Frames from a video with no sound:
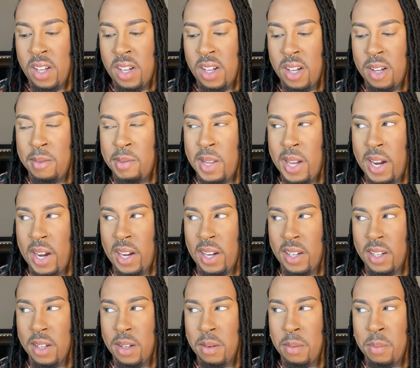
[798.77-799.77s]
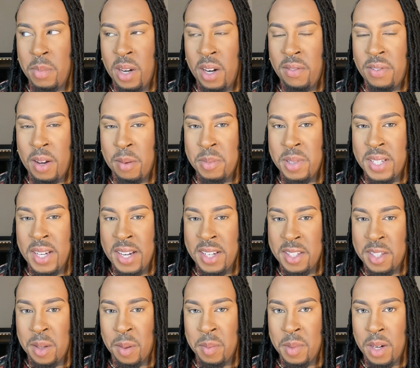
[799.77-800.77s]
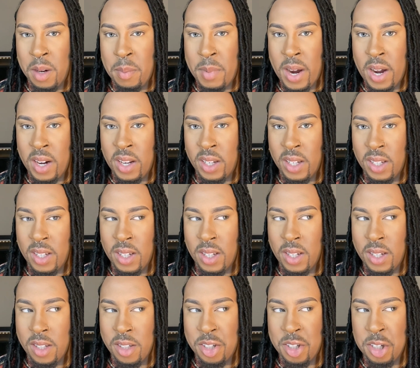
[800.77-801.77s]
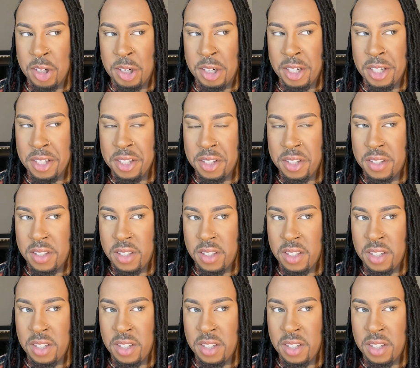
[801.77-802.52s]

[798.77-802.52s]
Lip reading: I'm like, but if I'm saying something about it, it is serious.